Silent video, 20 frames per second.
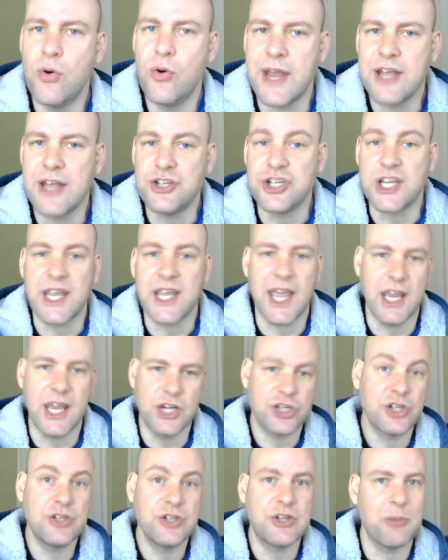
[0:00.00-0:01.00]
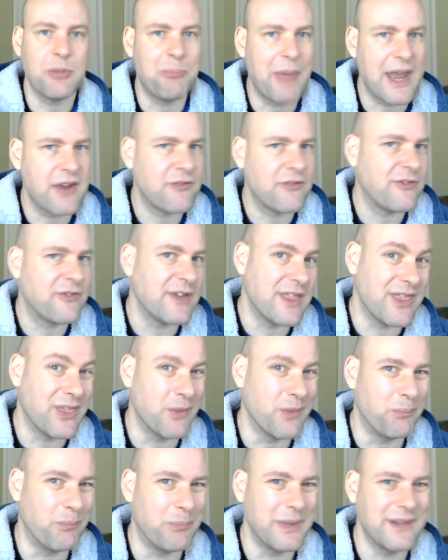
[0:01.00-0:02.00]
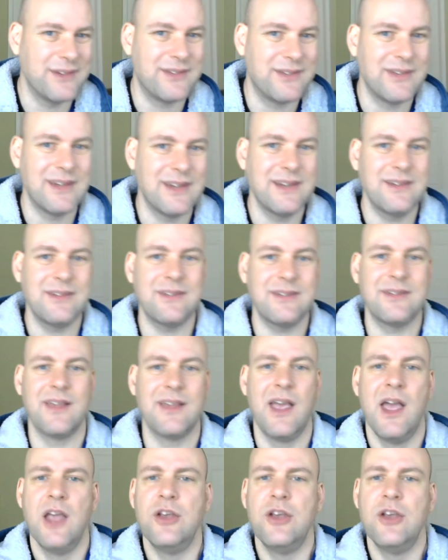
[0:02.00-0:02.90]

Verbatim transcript: education to benefit the business.